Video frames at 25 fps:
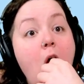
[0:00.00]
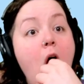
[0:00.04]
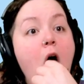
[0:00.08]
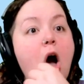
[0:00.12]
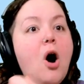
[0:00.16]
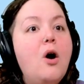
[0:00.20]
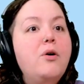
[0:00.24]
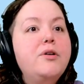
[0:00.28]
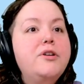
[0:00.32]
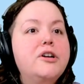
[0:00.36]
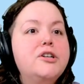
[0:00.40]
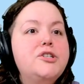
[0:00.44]

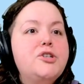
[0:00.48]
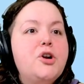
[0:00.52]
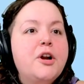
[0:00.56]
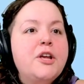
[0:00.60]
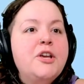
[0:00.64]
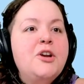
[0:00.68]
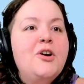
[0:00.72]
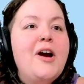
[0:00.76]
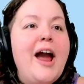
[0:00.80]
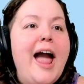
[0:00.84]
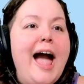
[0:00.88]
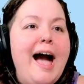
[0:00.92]
Oh, you're
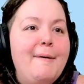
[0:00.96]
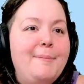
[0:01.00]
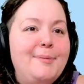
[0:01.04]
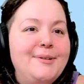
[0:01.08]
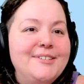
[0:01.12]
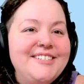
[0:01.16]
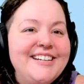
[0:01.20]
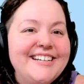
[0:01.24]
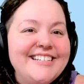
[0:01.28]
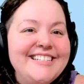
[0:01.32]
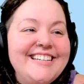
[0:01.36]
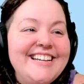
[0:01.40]
starting your
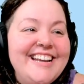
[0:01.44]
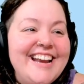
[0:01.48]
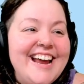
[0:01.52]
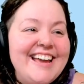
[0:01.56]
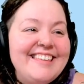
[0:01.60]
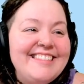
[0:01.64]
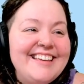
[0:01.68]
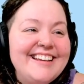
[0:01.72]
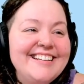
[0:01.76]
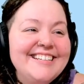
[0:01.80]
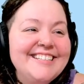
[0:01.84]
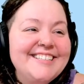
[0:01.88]
Apple Gen
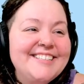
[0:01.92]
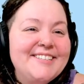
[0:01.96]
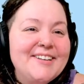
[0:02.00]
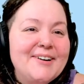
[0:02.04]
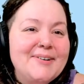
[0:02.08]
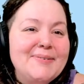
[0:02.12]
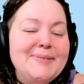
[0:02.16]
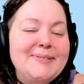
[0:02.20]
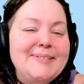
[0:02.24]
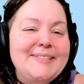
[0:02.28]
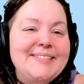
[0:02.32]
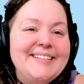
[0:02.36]
today? That is
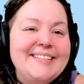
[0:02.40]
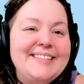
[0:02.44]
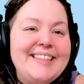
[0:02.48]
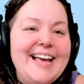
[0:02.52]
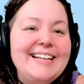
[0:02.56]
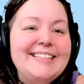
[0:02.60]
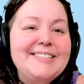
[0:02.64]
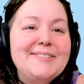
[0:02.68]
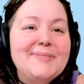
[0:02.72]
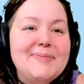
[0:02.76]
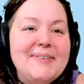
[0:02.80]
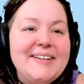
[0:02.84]
so,
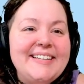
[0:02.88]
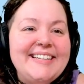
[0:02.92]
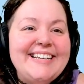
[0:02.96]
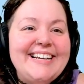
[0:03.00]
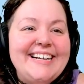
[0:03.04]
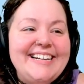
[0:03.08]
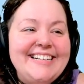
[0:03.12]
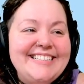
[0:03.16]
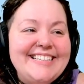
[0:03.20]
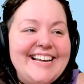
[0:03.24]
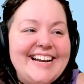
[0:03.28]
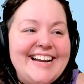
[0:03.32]
that's really
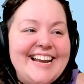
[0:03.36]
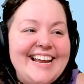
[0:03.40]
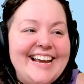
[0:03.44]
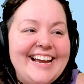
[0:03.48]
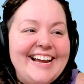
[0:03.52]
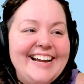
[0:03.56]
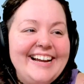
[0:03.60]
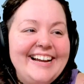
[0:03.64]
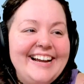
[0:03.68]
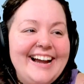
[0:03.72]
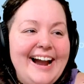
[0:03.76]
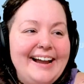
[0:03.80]

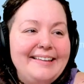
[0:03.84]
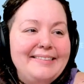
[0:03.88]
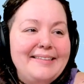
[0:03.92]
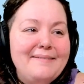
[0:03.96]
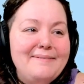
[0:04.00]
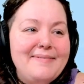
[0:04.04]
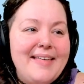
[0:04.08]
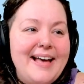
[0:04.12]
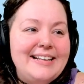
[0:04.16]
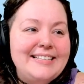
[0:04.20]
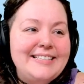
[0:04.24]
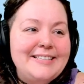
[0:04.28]
exciting. I
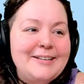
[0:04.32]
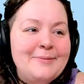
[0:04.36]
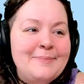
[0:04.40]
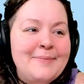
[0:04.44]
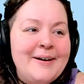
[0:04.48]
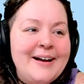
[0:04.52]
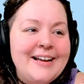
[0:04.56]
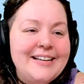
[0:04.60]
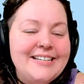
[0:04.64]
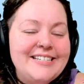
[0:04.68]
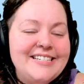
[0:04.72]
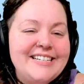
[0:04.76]
love that so
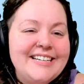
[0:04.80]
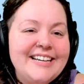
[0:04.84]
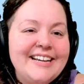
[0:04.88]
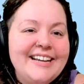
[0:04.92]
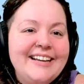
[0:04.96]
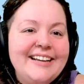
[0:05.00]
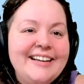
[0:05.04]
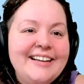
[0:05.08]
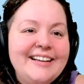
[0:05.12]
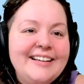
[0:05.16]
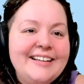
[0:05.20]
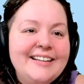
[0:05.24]
much.
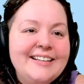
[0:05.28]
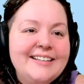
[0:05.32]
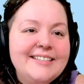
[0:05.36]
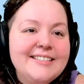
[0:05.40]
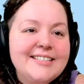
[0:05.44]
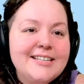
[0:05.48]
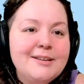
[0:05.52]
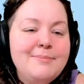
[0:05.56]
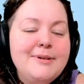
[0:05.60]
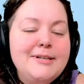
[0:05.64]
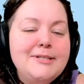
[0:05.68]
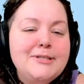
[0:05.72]

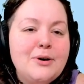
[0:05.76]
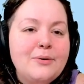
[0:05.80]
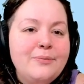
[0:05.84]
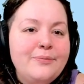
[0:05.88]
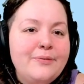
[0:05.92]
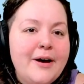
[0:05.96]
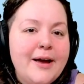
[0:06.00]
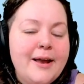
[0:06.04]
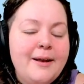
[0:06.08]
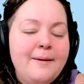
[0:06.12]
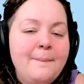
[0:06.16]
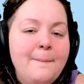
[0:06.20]
It's going to be so
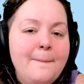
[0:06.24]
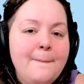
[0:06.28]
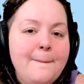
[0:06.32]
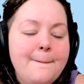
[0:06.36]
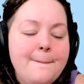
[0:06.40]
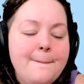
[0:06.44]
fun.